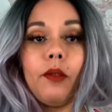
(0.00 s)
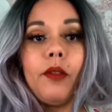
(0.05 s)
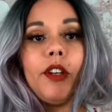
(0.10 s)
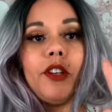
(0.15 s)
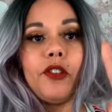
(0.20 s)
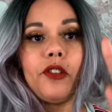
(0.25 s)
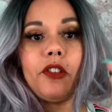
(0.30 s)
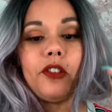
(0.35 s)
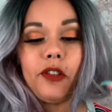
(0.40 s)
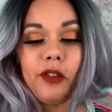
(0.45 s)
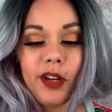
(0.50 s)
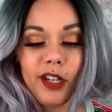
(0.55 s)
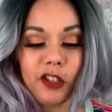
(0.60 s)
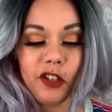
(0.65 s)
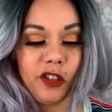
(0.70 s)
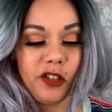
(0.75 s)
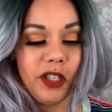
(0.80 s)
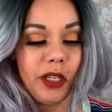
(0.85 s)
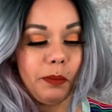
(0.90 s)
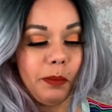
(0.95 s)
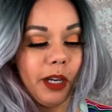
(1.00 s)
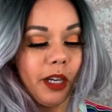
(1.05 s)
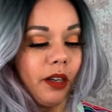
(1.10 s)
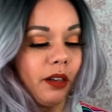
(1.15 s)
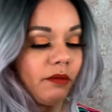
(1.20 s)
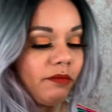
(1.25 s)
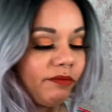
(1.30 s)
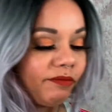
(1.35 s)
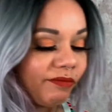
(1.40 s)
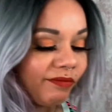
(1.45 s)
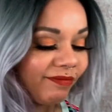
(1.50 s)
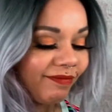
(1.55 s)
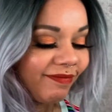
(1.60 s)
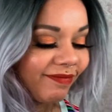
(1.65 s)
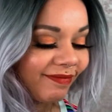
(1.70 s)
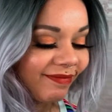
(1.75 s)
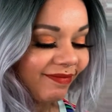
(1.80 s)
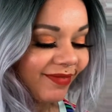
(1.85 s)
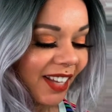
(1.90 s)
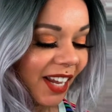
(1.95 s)
read you the directions in a minute.
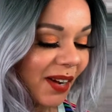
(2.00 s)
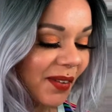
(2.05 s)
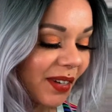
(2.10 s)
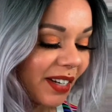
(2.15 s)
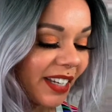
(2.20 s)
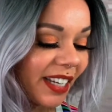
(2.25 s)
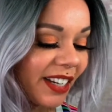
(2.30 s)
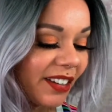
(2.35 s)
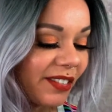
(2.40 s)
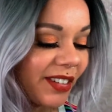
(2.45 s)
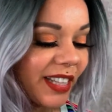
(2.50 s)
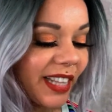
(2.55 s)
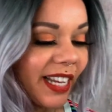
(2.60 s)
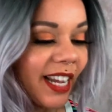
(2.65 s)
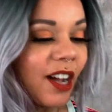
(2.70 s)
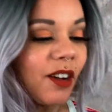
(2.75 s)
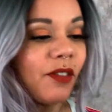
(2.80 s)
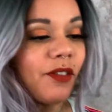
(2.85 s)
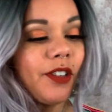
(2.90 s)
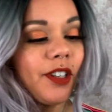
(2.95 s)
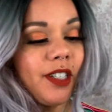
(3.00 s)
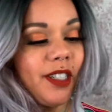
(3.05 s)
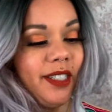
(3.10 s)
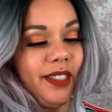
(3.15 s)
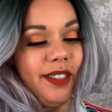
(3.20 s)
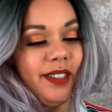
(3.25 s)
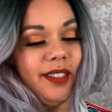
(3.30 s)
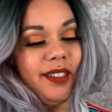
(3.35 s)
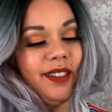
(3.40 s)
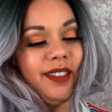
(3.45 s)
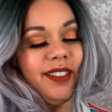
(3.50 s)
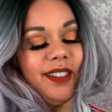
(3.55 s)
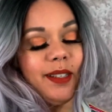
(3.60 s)
I want to get everything out first.